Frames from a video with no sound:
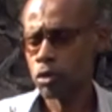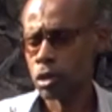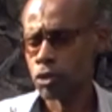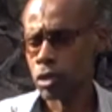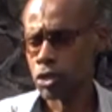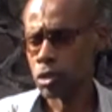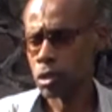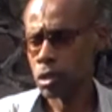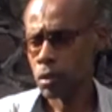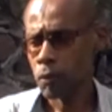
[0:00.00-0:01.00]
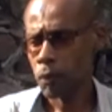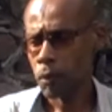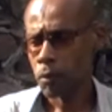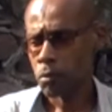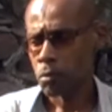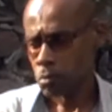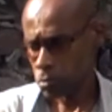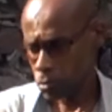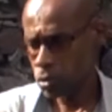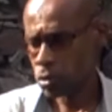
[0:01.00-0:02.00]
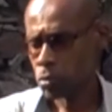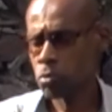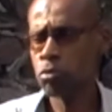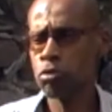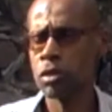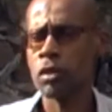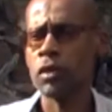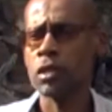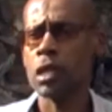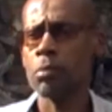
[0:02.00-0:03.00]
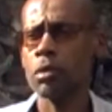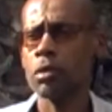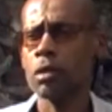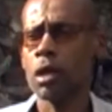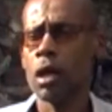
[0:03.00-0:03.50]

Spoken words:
that tragedy, you know, greater things happened.